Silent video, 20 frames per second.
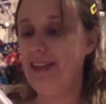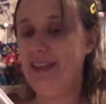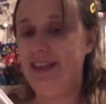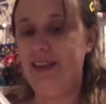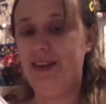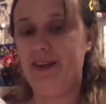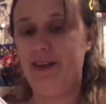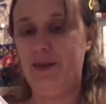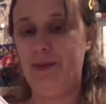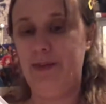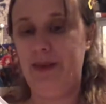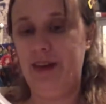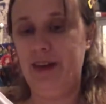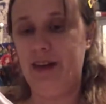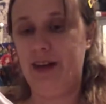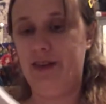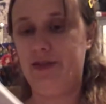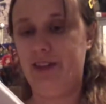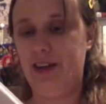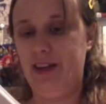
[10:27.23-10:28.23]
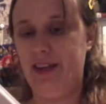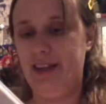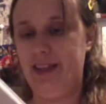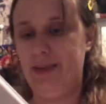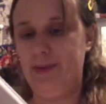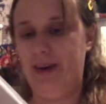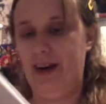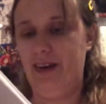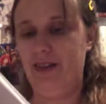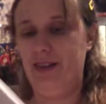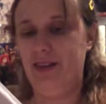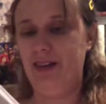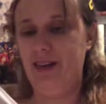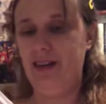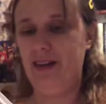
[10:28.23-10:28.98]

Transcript: tittered a bit, covering his mouth.